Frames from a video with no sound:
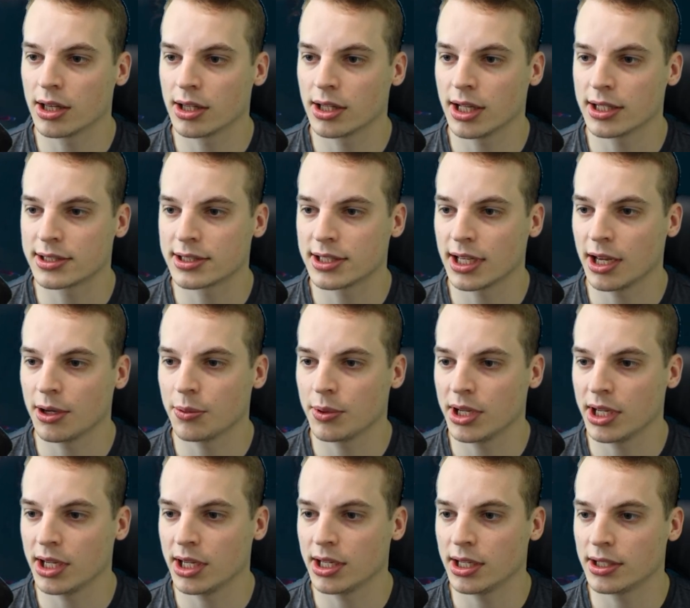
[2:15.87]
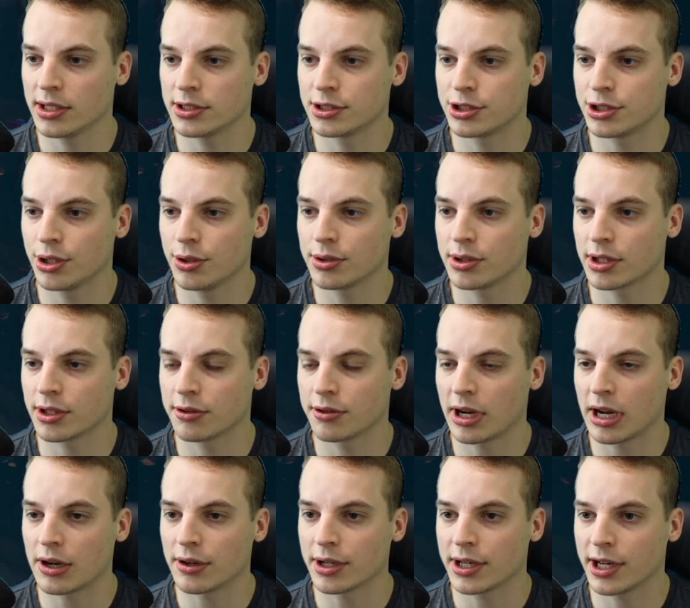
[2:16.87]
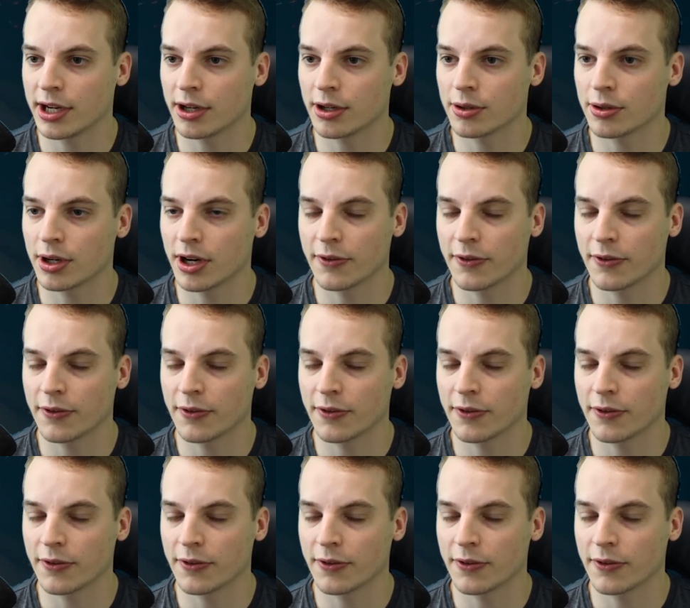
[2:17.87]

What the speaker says: let's say we shoot the ground here.